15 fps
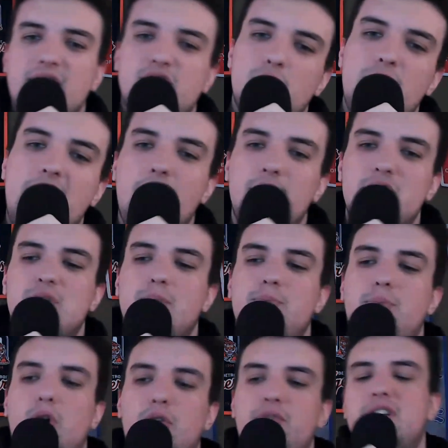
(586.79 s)
So now is the
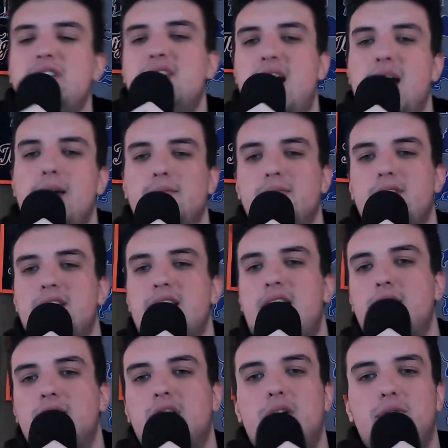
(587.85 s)
perfect time to
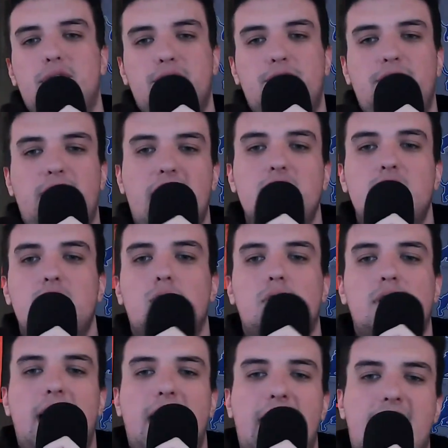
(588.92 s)
download the
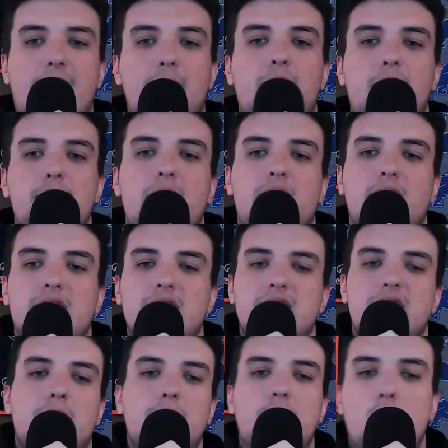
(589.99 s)
FanDuel app,
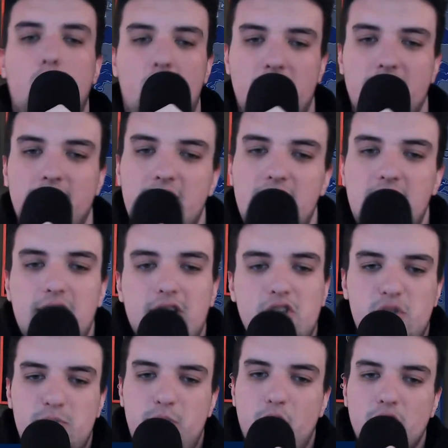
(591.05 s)
America's number one
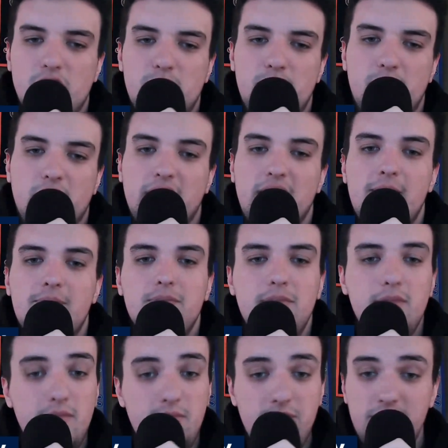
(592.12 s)
sports book.
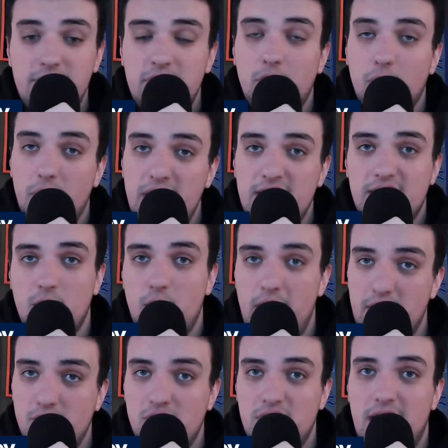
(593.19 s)
The reason
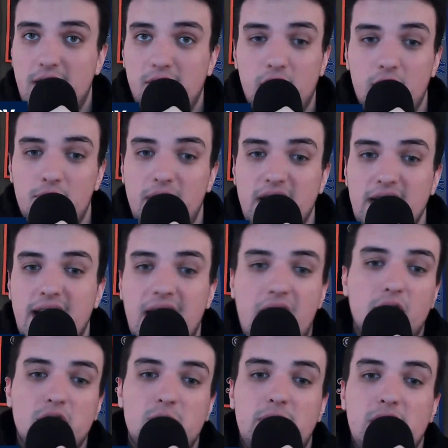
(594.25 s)
why you should download it right
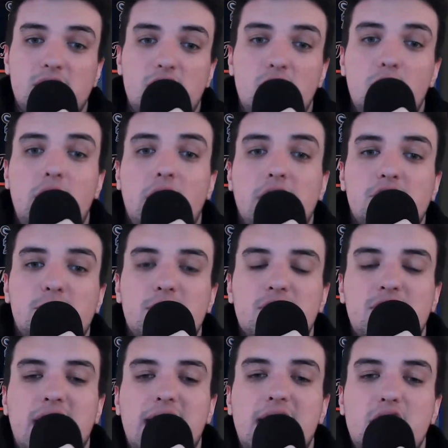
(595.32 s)
now is because new
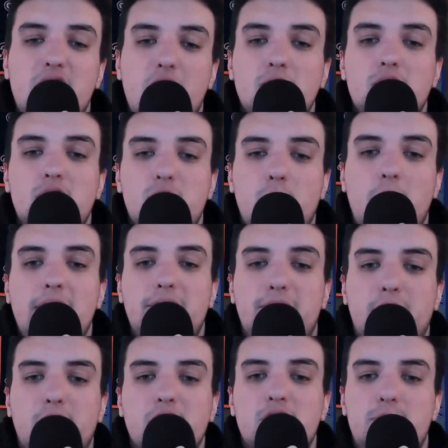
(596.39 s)
customers get a
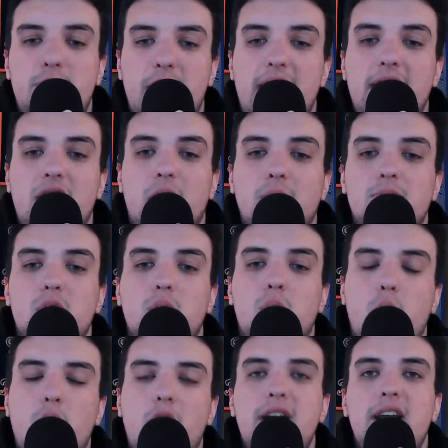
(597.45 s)
no-sweat first bet up to
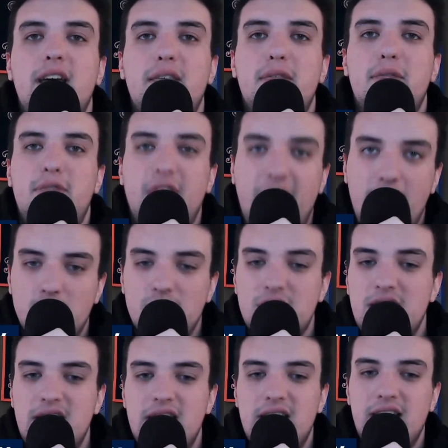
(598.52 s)

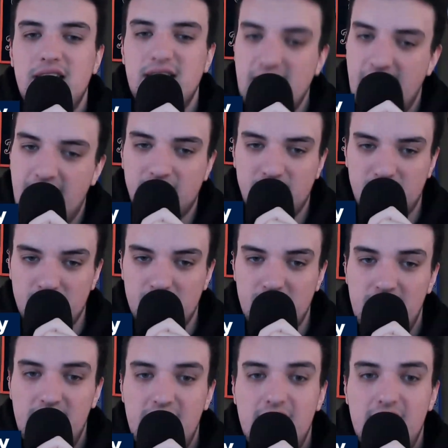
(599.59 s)
$1,000.